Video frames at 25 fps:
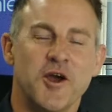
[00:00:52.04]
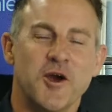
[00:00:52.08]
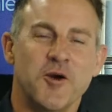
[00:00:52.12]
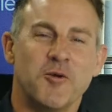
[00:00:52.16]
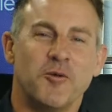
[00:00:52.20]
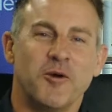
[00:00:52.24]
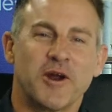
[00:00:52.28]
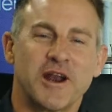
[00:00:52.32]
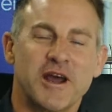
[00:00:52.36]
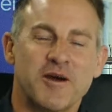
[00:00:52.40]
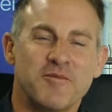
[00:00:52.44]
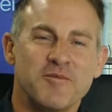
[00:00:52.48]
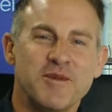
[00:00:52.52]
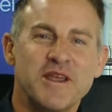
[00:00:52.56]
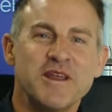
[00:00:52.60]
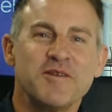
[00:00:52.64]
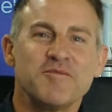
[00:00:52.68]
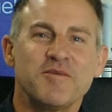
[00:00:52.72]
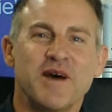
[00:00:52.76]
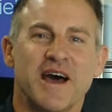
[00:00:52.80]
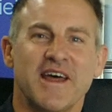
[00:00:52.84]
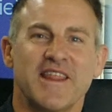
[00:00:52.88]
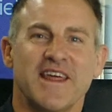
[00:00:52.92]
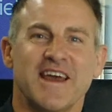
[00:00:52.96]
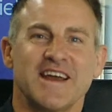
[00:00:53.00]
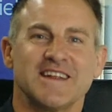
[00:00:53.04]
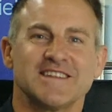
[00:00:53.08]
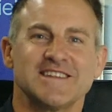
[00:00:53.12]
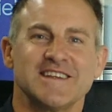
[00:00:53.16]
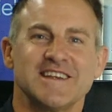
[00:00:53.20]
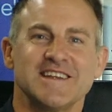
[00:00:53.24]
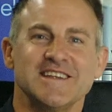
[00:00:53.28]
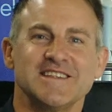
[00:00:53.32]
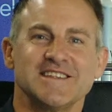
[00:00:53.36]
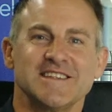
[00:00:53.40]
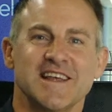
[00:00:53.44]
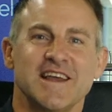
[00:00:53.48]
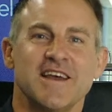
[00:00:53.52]
What I mean by that
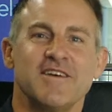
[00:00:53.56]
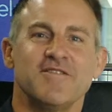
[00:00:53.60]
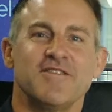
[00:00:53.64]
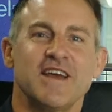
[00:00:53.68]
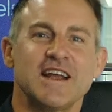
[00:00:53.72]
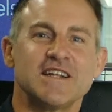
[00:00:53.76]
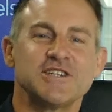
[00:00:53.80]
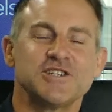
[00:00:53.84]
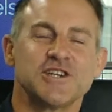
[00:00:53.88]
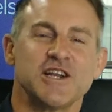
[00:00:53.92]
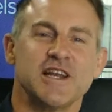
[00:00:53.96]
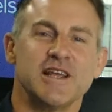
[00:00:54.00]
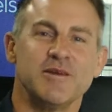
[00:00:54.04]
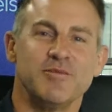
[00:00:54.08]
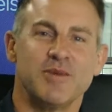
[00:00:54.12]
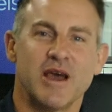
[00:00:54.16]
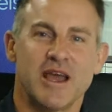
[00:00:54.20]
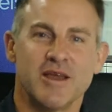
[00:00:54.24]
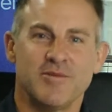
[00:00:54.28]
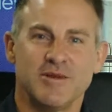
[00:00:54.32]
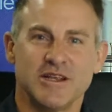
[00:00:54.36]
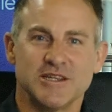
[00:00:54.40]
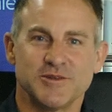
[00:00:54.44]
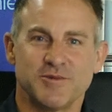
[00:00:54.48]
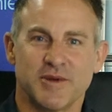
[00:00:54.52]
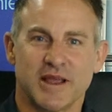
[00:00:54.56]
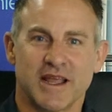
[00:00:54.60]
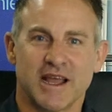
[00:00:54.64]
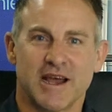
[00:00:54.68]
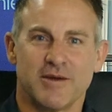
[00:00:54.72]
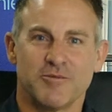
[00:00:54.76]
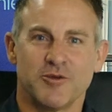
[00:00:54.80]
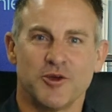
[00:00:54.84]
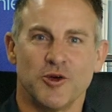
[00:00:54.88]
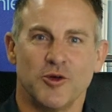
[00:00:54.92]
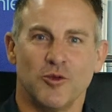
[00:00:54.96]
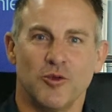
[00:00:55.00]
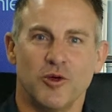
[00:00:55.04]
is eventually babies
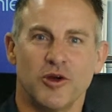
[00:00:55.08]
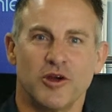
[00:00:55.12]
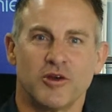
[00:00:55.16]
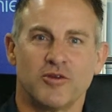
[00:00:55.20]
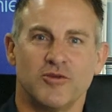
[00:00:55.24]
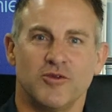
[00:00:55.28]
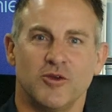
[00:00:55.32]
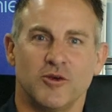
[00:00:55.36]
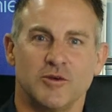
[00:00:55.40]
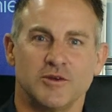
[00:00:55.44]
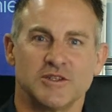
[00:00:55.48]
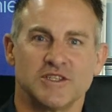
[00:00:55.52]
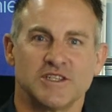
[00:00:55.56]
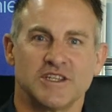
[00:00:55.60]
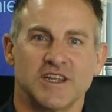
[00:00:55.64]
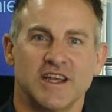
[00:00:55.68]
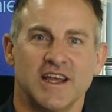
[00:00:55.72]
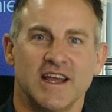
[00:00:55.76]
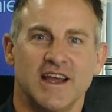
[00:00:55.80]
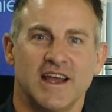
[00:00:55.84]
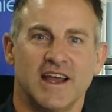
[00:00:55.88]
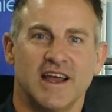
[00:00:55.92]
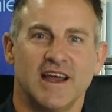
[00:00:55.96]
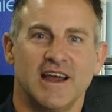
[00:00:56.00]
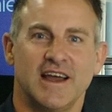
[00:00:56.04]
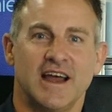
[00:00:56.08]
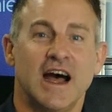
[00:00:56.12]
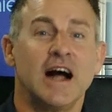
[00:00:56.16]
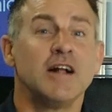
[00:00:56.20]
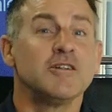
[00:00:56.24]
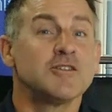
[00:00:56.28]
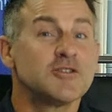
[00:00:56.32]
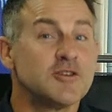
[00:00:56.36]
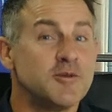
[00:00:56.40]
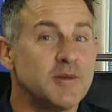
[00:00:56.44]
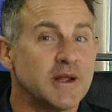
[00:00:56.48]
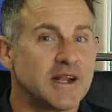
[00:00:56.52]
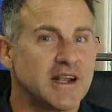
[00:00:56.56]
become your workforce.
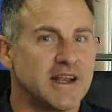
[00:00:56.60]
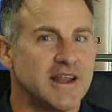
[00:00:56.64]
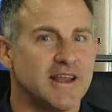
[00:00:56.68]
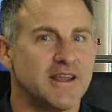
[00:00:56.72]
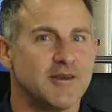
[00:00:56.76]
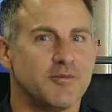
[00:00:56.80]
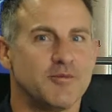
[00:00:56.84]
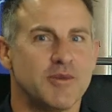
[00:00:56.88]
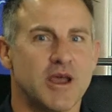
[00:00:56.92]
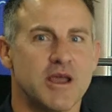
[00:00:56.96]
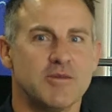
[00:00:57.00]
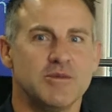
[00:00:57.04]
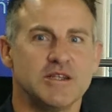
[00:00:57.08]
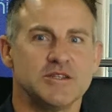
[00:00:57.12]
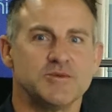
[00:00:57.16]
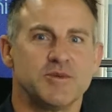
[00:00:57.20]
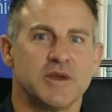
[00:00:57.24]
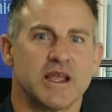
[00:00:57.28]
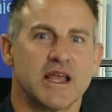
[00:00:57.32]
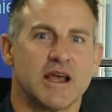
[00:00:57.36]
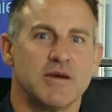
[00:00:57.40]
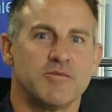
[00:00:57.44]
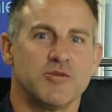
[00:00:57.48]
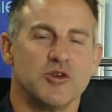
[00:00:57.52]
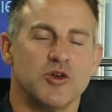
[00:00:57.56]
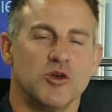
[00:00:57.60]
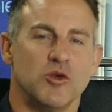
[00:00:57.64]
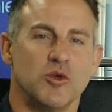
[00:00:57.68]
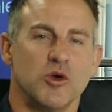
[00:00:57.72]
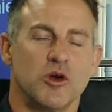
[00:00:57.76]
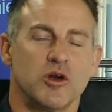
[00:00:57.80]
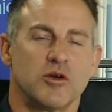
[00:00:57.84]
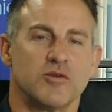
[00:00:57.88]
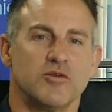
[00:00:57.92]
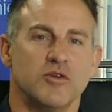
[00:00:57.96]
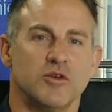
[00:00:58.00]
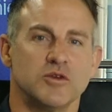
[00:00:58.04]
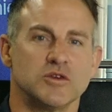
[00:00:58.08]
Ultimately, babies become your
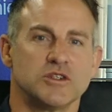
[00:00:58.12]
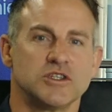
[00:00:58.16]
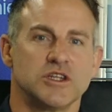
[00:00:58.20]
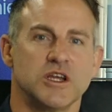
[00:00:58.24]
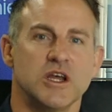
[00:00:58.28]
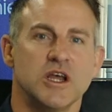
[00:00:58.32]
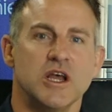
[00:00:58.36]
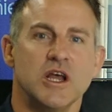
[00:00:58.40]
workforce.